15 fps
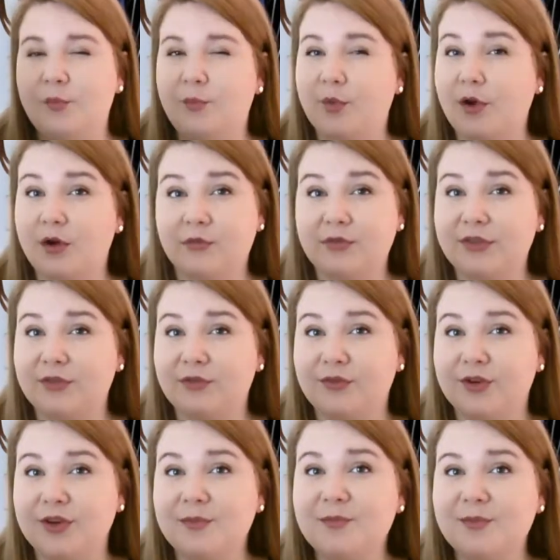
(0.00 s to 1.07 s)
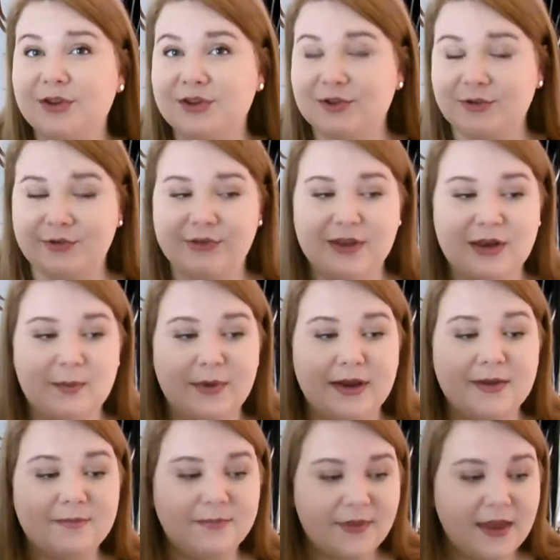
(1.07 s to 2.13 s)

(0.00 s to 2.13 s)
bought for this room, which you will see in a minute.